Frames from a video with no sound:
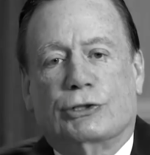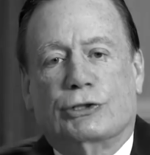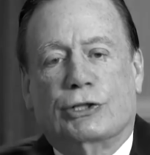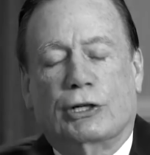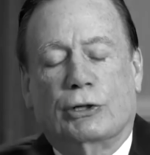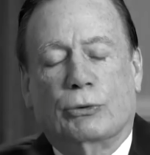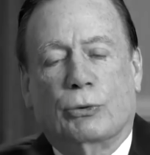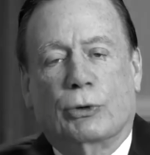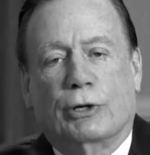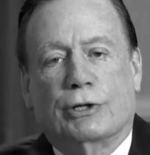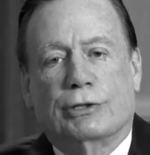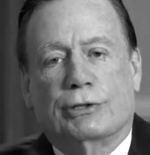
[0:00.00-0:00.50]

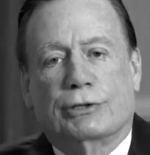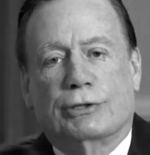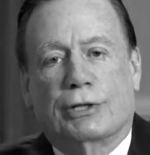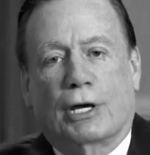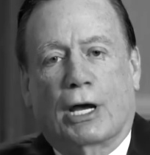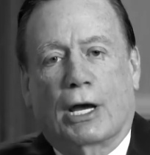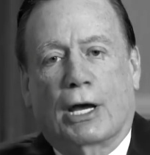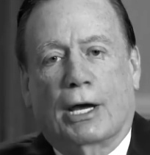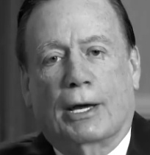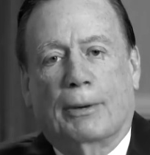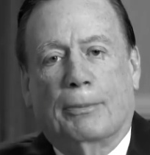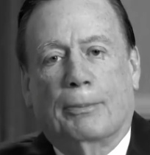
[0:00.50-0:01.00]
She was
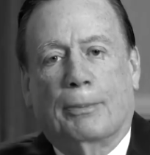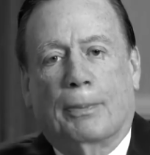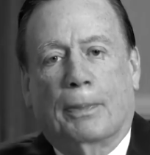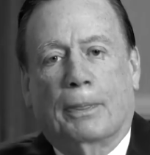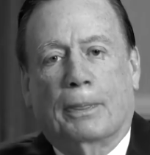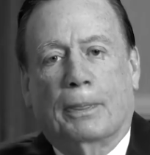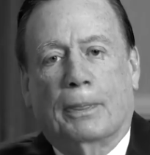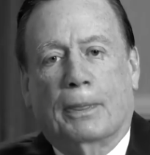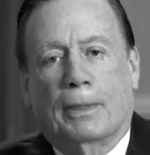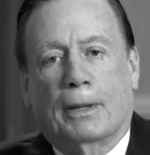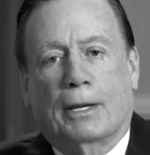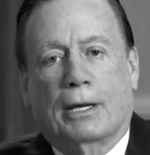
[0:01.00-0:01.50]
um,
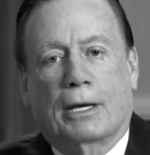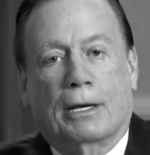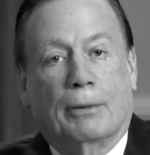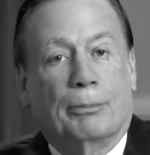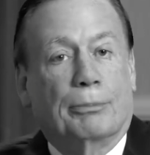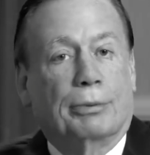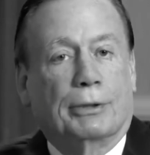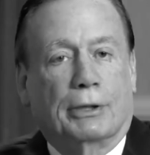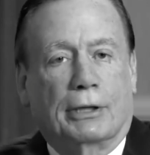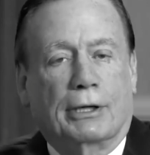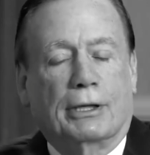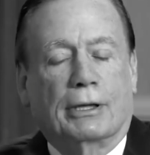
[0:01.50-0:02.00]

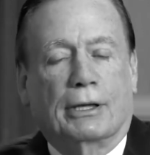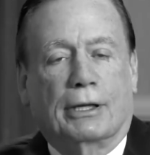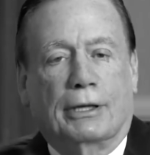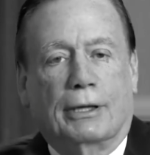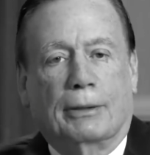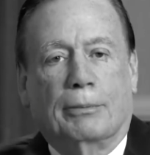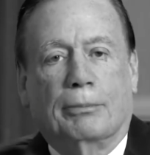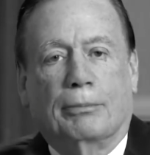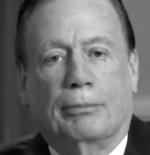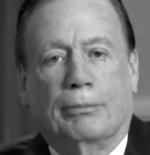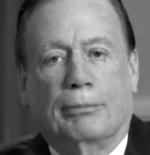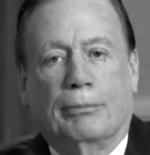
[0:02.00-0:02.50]

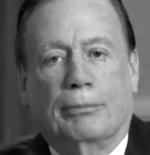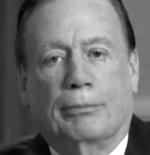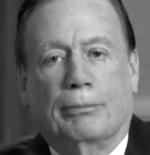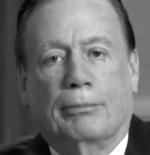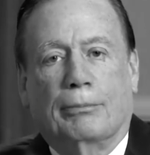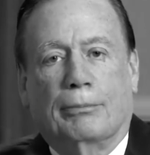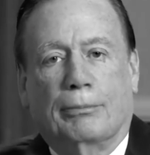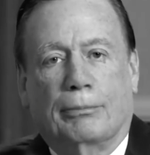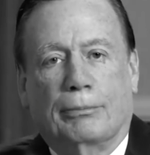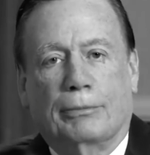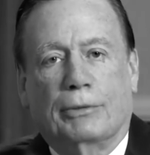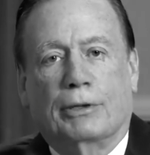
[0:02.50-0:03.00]
completely
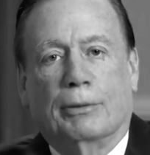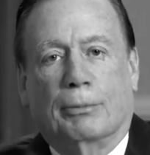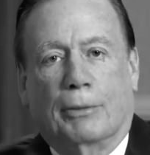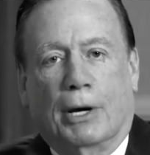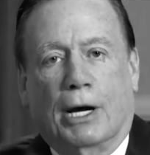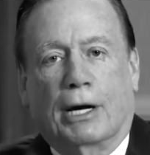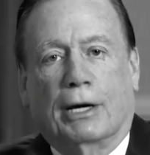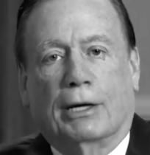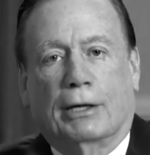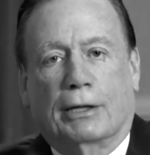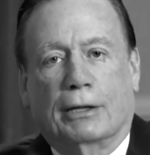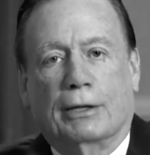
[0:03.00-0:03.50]

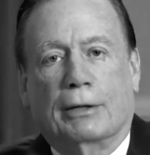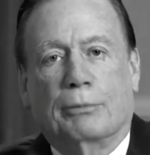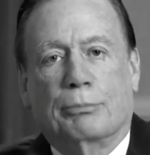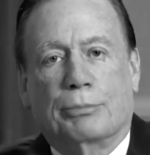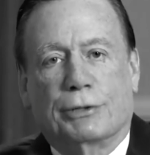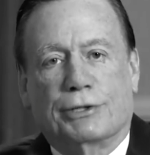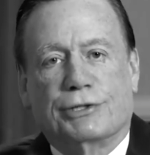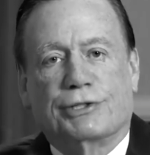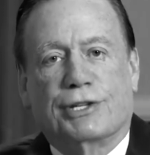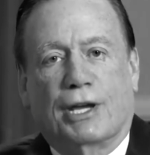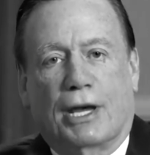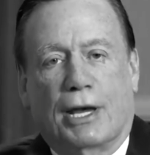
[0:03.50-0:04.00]
demonically
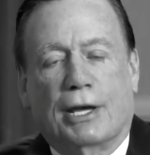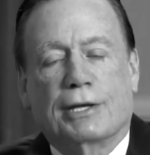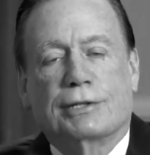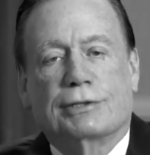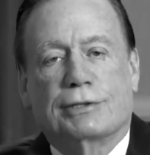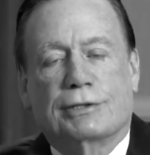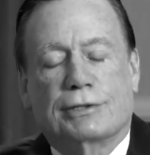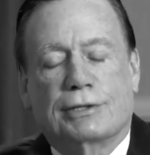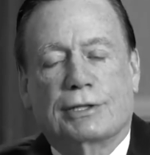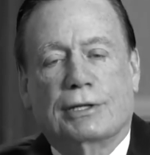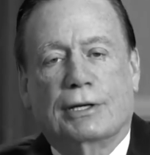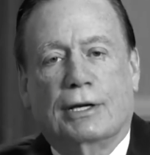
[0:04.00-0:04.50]

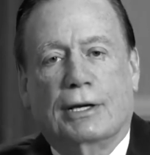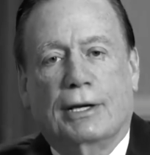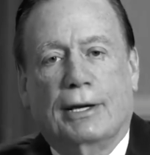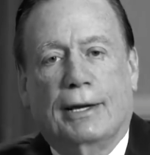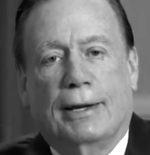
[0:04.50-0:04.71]
possessed.